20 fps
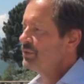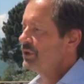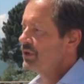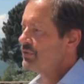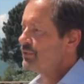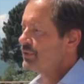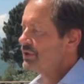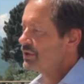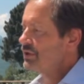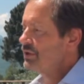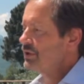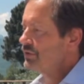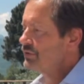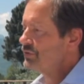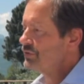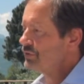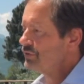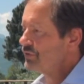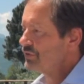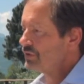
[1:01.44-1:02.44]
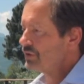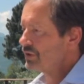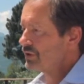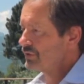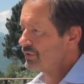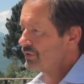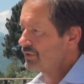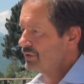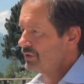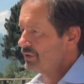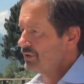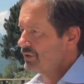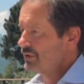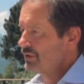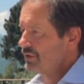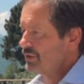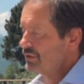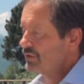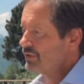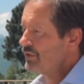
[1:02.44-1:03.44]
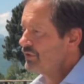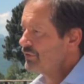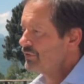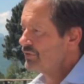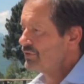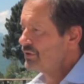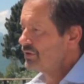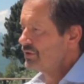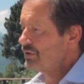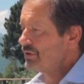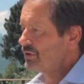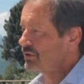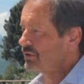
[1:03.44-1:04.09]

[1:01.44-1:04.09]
the problem with PI3 kinase is that at least